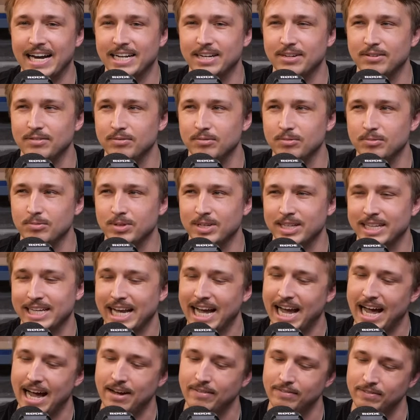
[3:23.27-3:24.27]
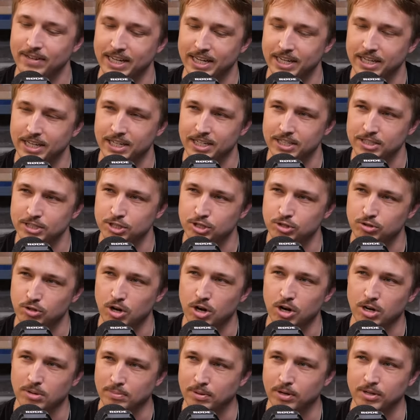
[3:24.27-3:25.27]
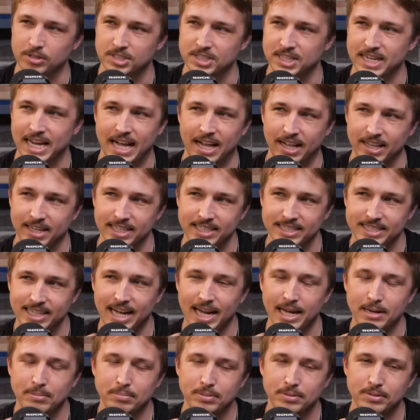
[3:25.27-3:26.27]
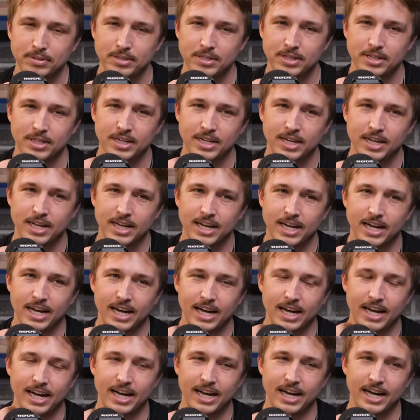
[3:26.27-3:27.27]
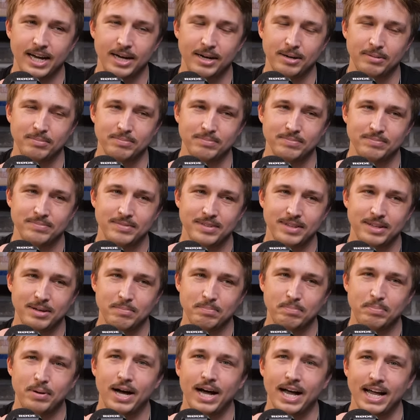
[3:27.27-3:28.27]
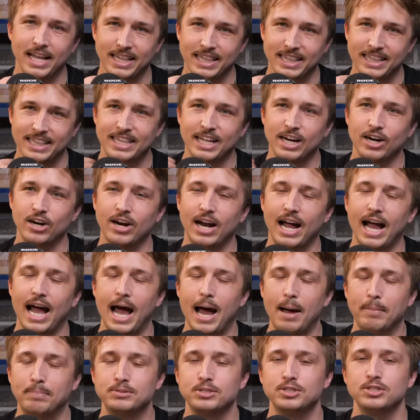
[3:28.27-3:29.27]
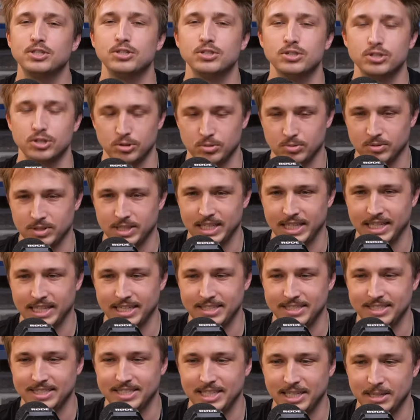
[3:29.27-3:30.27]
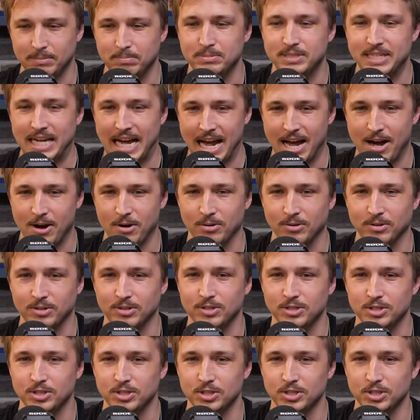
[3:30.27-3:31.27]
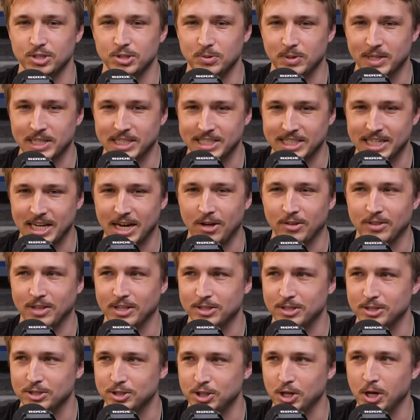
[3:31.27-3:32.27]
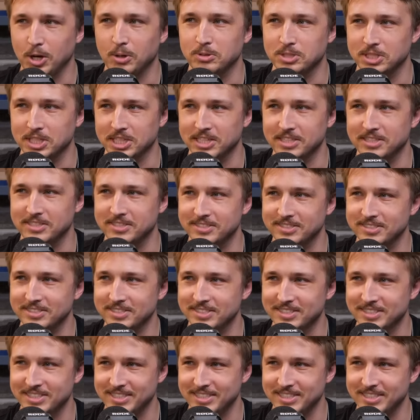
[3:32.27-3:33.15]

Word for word: I didn't really have like a strong personality type. Yeah. Um, but they're absolutely deep down, you can tell that the chosen